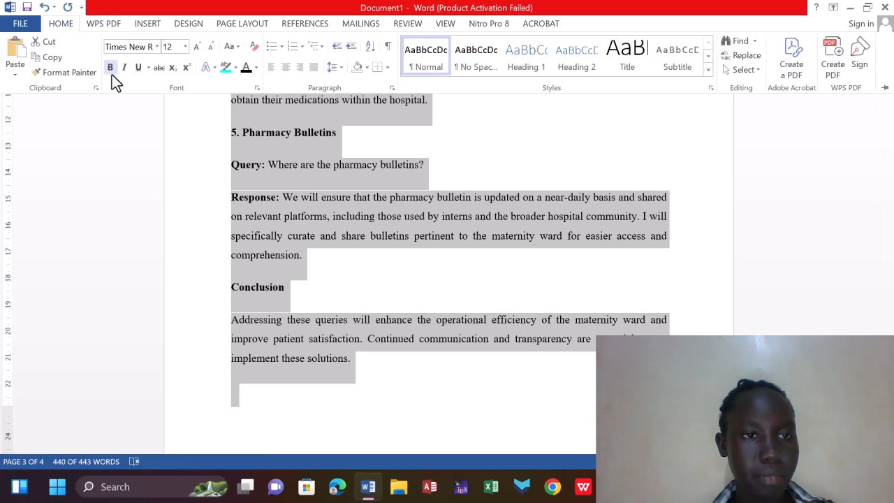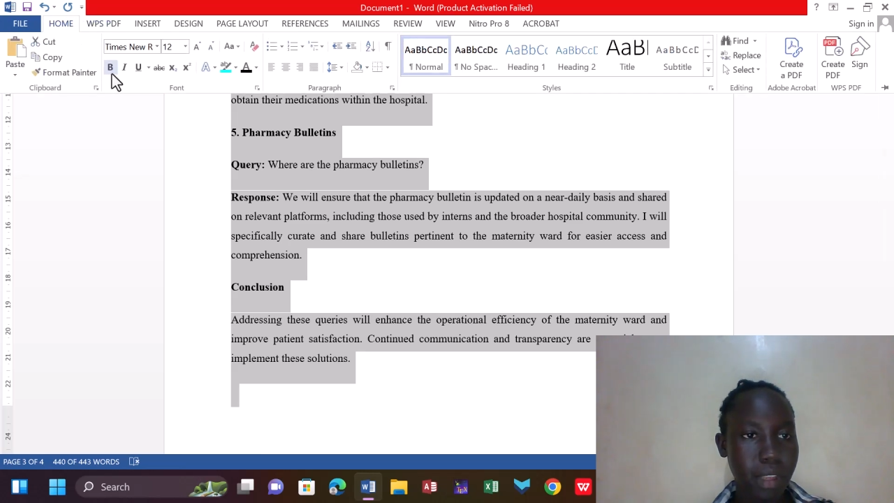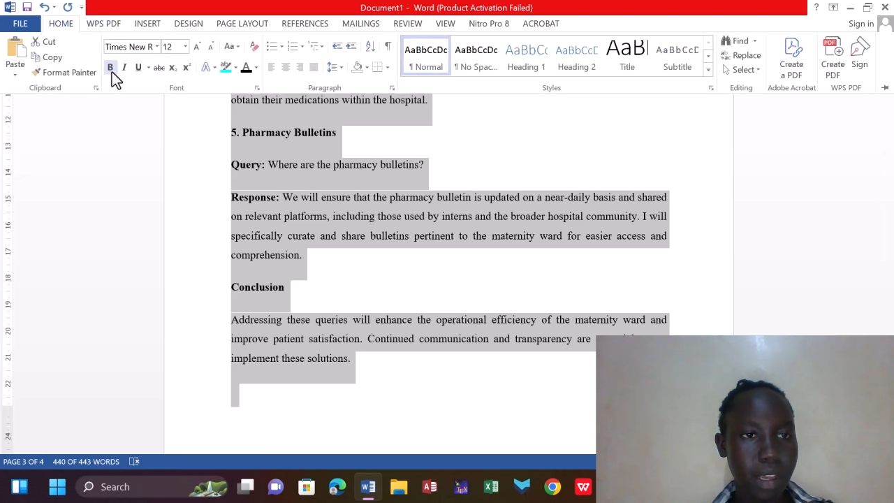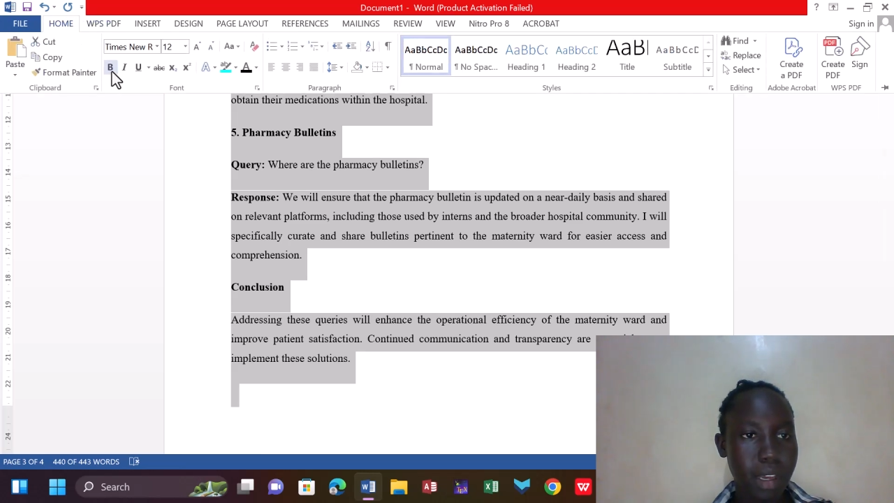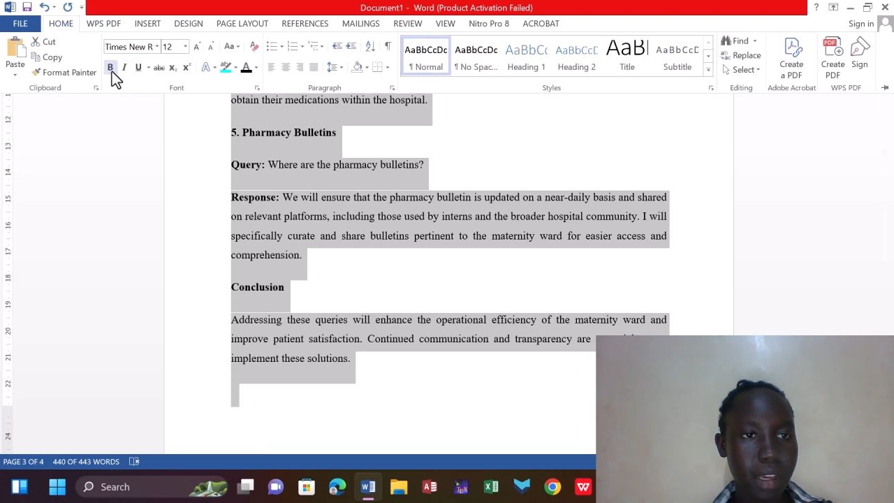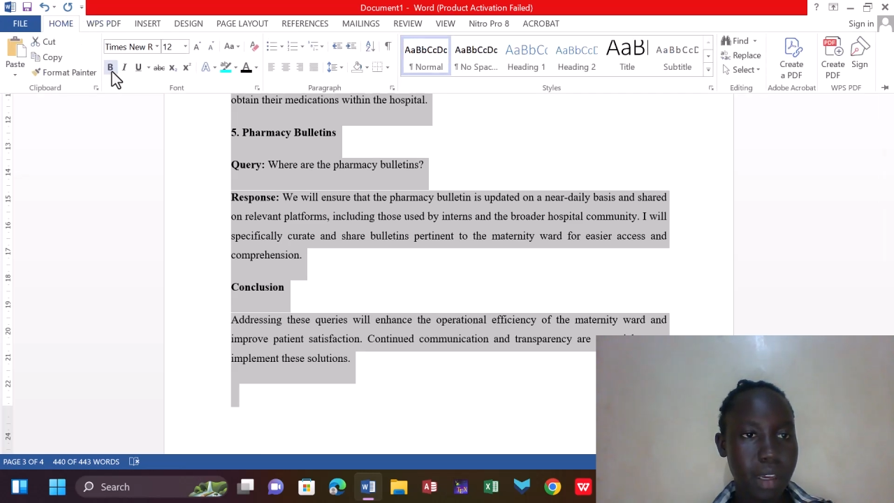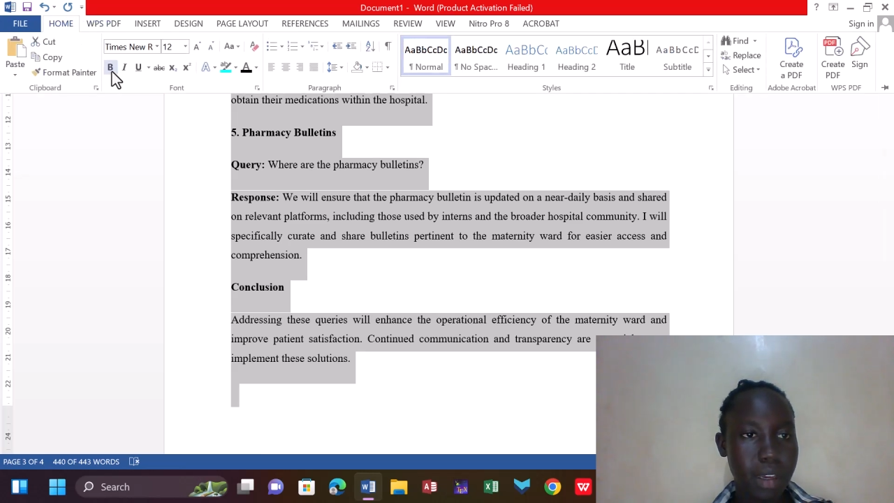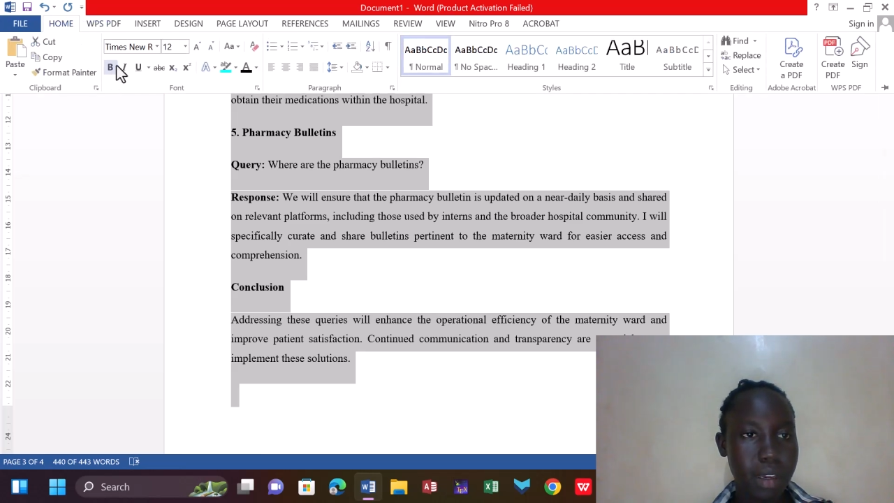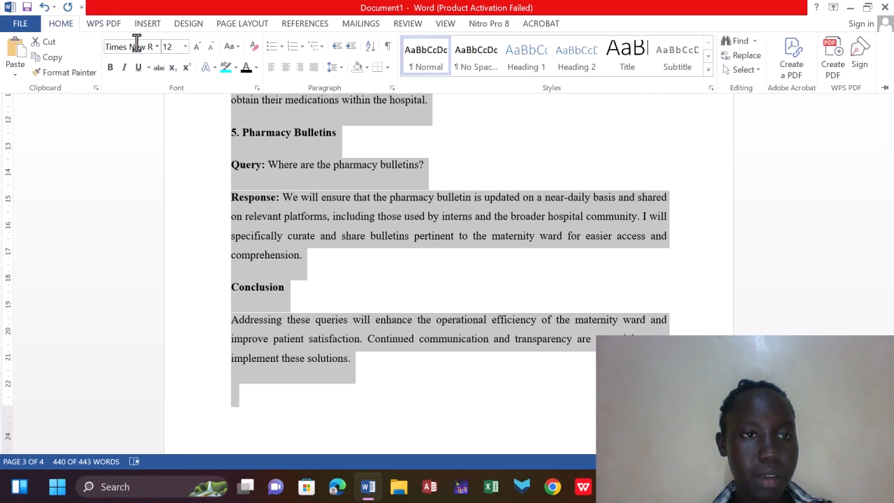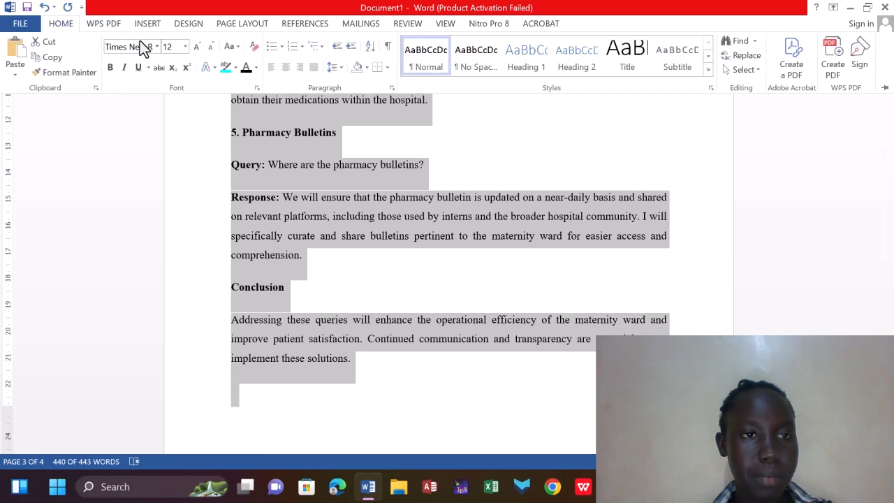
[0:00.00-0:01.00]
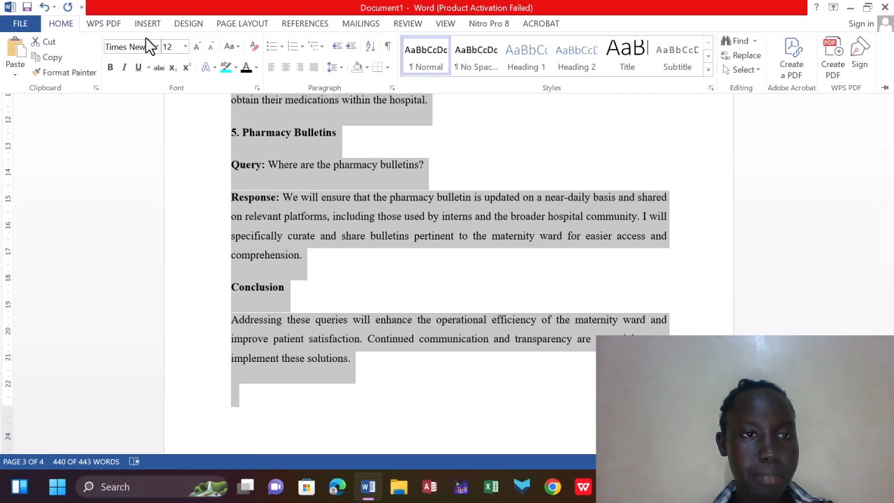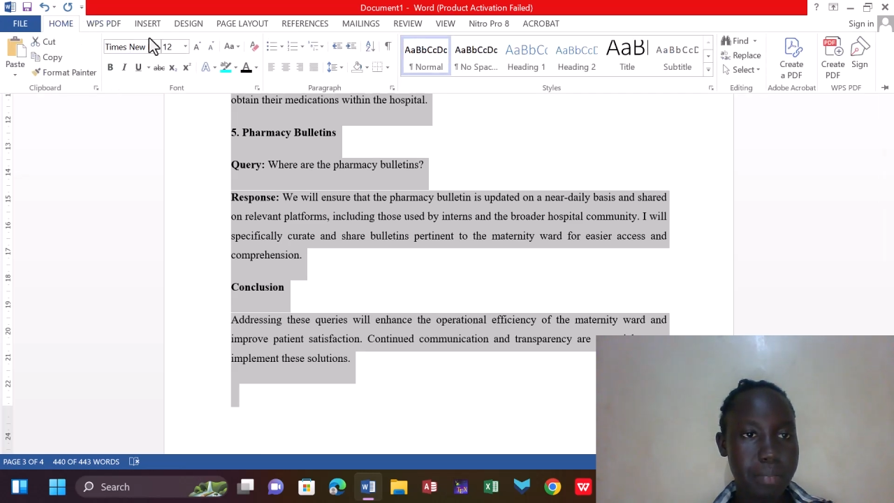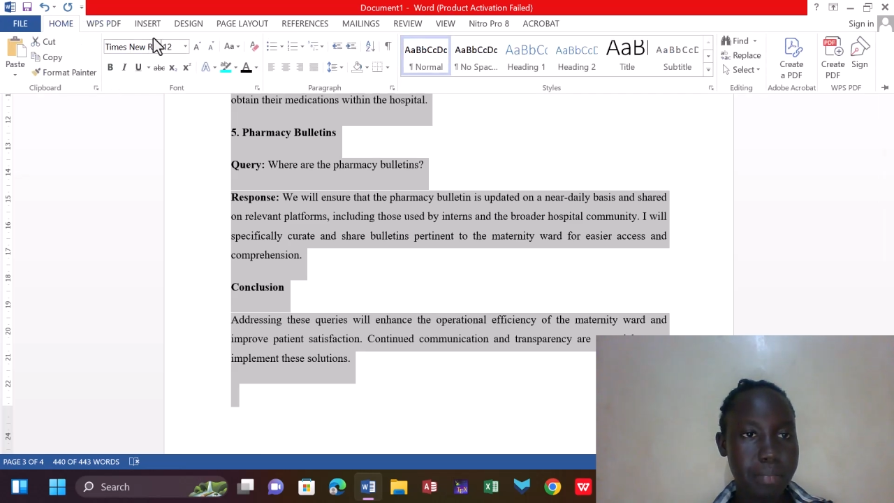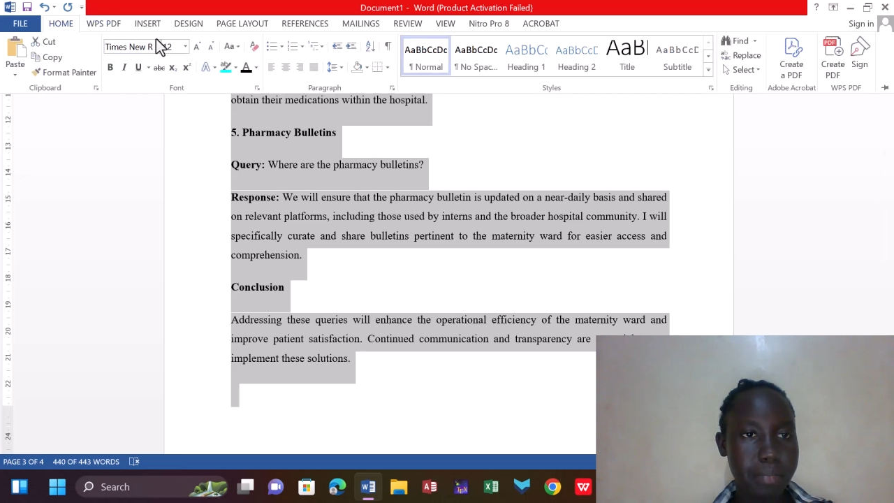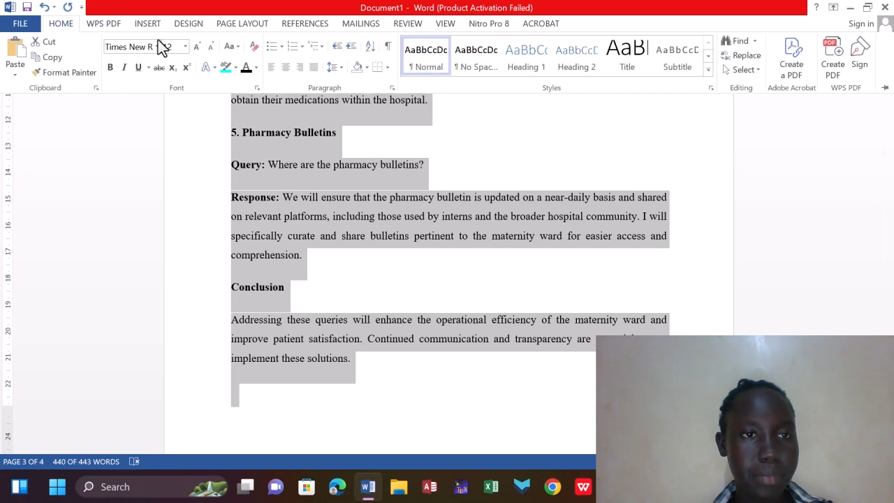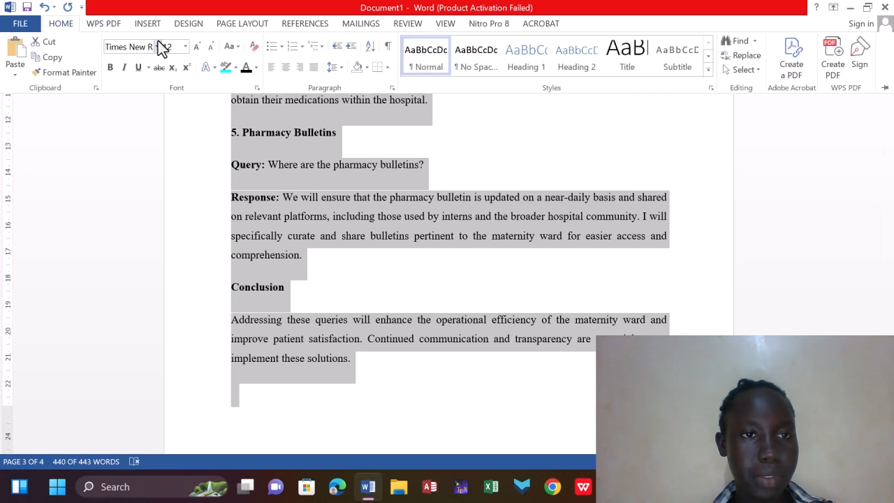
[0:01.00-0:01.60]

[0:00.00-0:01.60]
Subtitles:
You